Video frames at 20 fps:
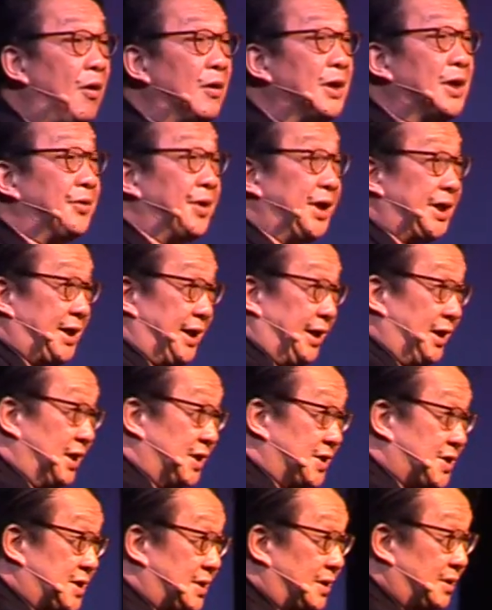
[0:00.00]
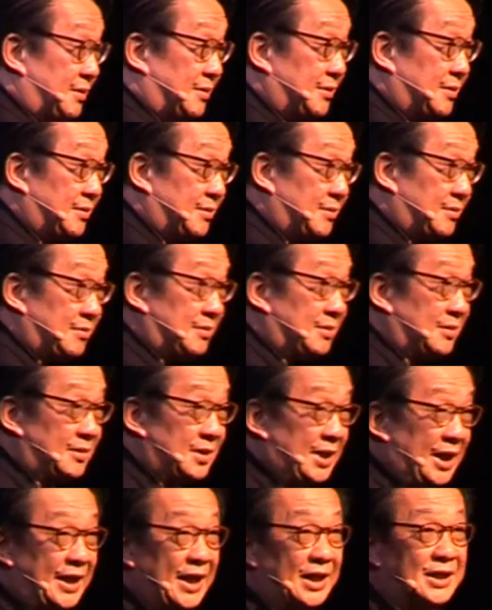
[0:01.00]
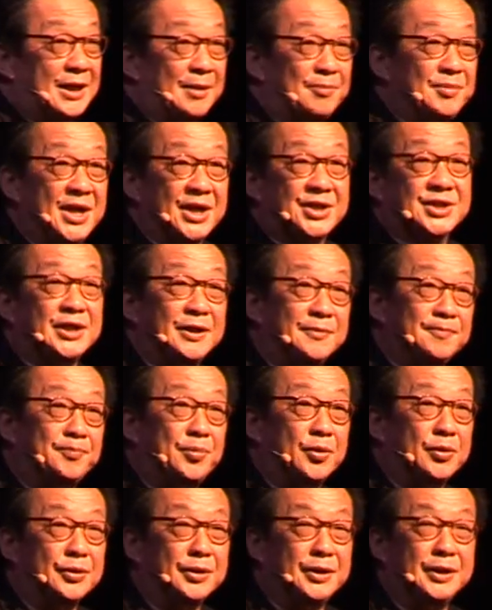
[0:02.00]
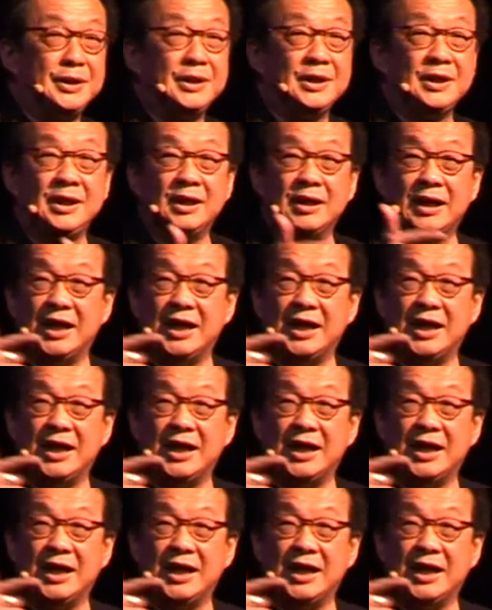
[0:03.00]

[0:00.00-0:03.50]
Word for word: all the retailers, at that time Dickson, Poon,